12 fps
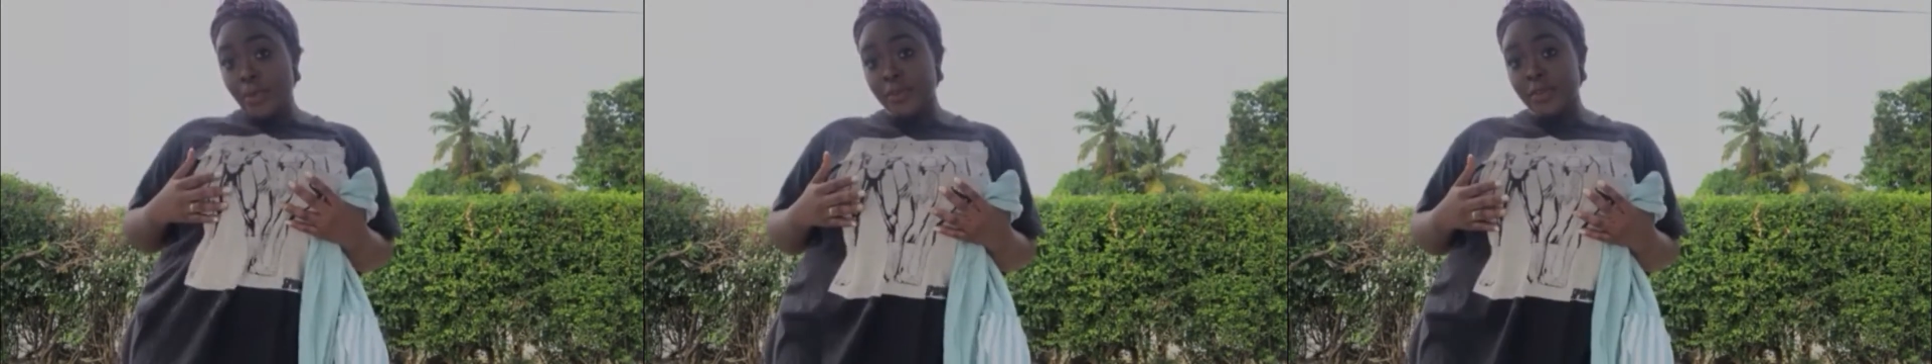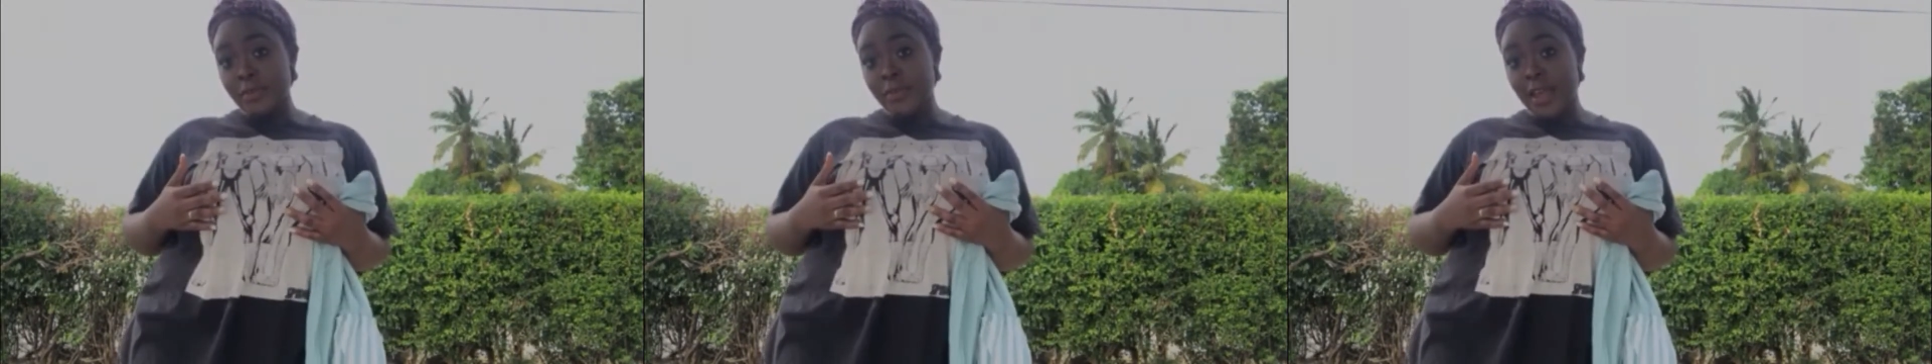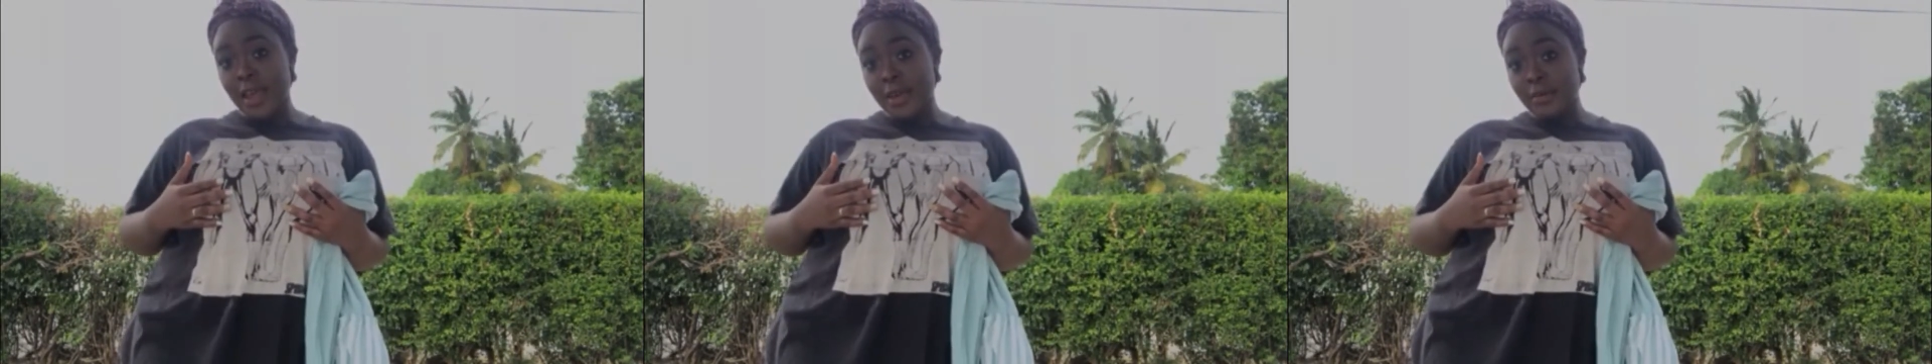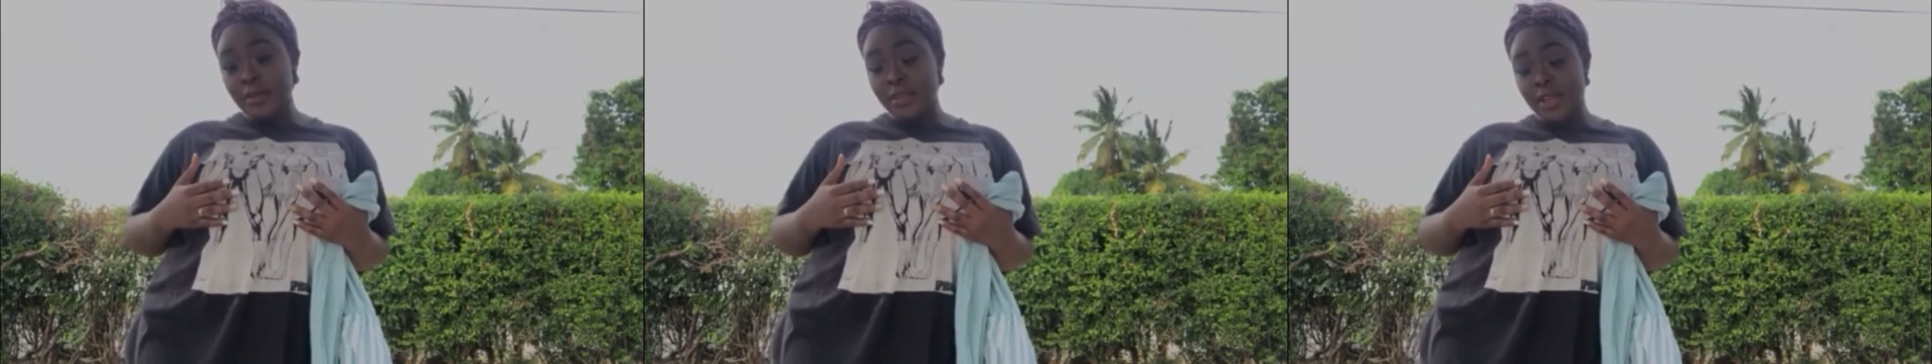
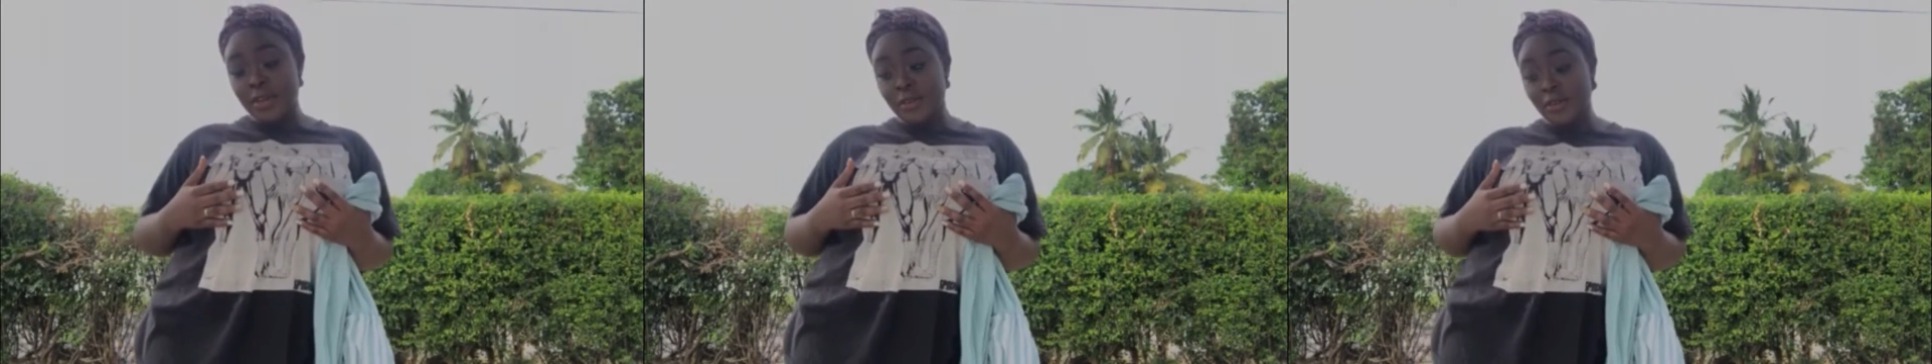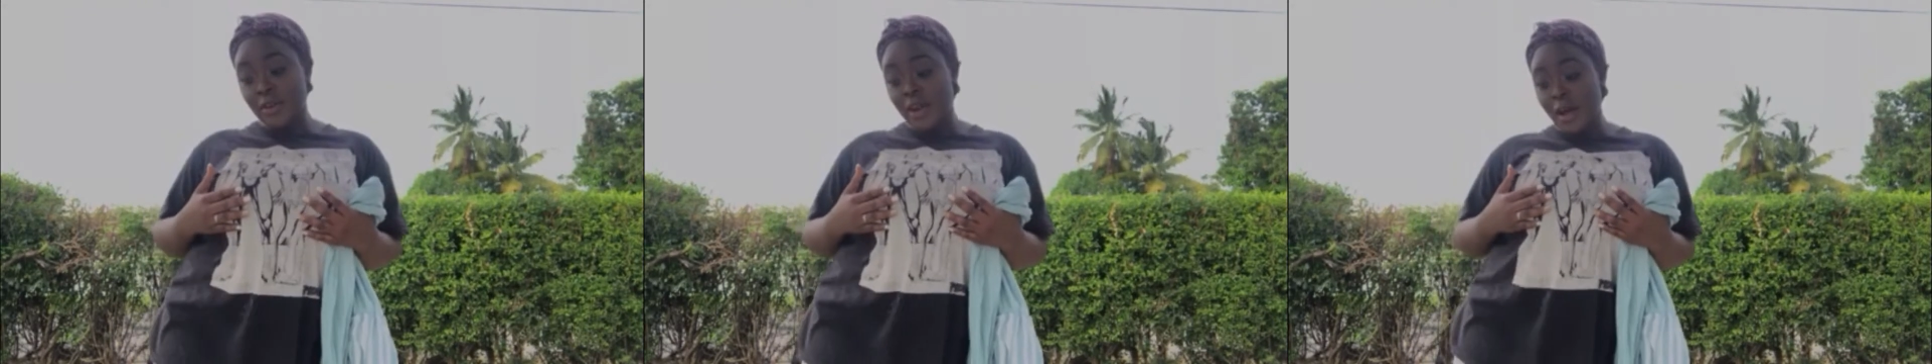Sometimes they don't look